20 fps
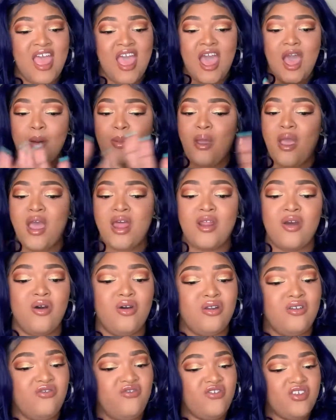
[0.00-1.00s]
I'm kind of
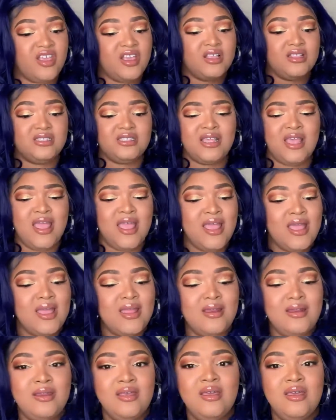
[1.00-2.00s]
on a fence,
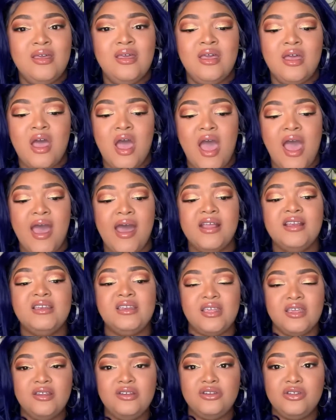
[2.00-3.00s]
and I
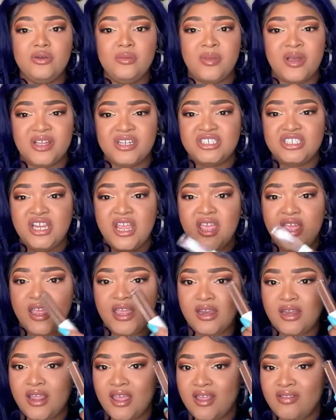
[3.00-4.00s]
did do my
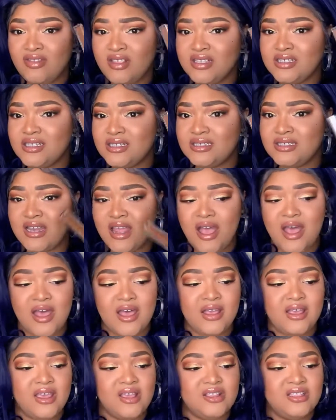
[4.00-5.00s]
shade, and this is not
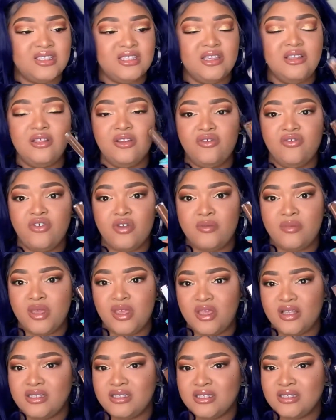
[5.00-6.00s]
a concealer for me.
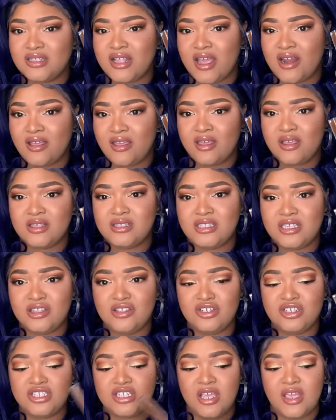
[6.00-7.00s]
This is not a
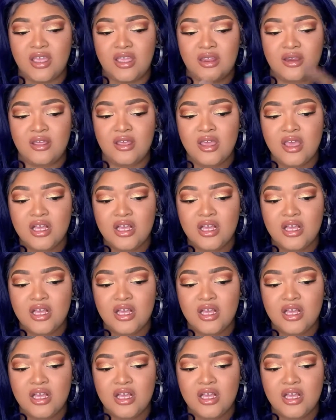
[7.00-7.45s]
concealer shade.